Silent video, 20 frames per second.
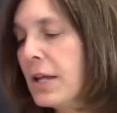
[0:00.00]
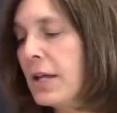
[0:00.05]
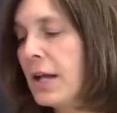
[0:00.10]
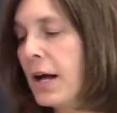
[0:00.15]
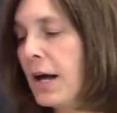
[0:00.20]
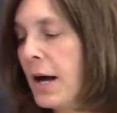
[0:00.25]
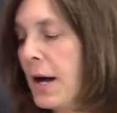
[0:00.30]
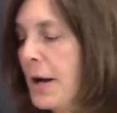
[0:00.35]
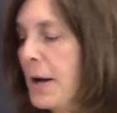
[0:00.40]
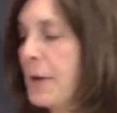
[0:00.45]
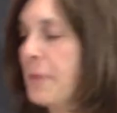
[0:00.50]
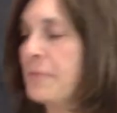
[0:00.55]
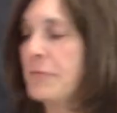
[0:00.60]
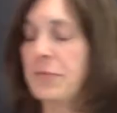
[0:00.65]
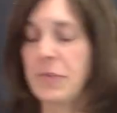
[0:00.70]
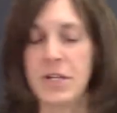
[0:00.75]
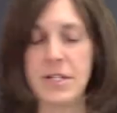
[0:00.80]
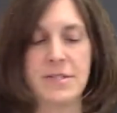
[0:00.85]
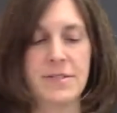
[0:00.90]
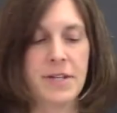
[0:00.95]

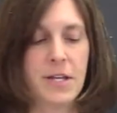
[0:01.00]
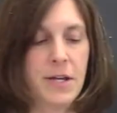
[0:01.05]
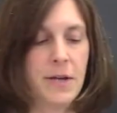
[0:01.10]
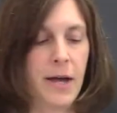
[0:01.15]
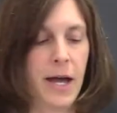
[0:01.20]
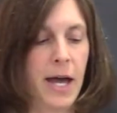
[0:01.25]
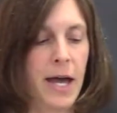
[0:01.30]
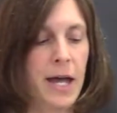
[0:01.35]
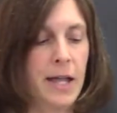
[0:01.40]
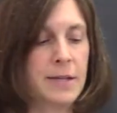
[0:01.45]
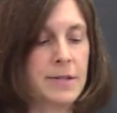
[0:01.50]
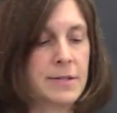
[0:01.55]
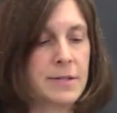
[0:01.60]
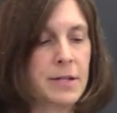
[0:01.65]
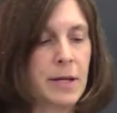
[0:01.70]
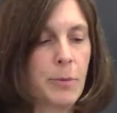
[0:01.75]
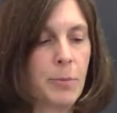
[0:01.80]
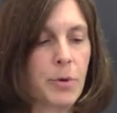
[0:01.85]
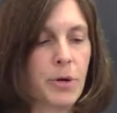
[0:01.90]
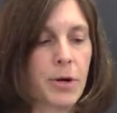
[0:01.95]
Let's say you had
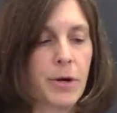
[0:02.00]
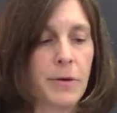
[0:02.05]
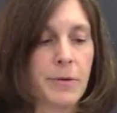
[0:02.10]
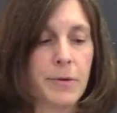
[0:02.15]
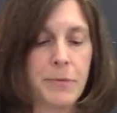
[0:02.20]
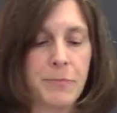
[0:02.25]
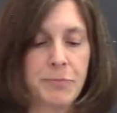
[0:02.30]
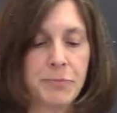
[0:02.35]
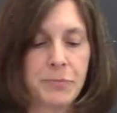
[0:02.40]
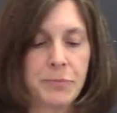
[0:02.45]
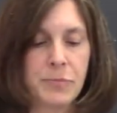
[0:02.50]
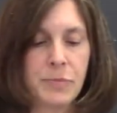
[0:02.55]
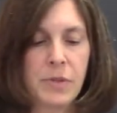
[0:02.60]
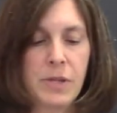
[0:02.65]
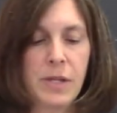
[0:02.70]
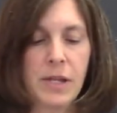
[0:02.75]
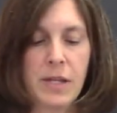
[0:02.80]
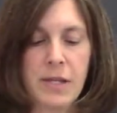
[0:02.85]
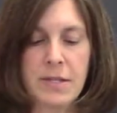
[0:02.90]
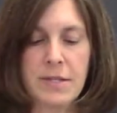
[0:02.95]
number
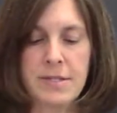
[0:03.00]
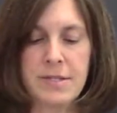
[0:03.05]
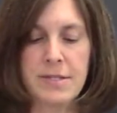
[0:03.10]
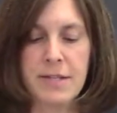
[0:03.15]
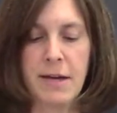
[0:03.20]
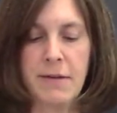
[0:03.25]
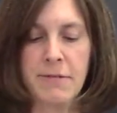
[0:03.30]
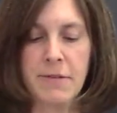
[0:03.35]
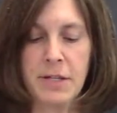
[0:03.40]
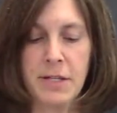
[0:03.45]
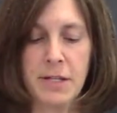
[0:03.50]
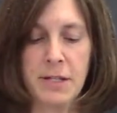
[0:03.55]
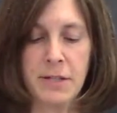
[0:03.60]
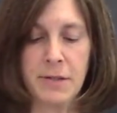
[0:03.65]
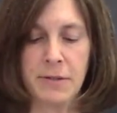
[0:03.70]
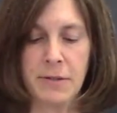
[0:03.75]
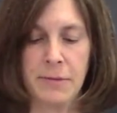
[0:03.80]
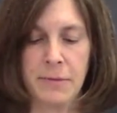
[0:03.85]
7,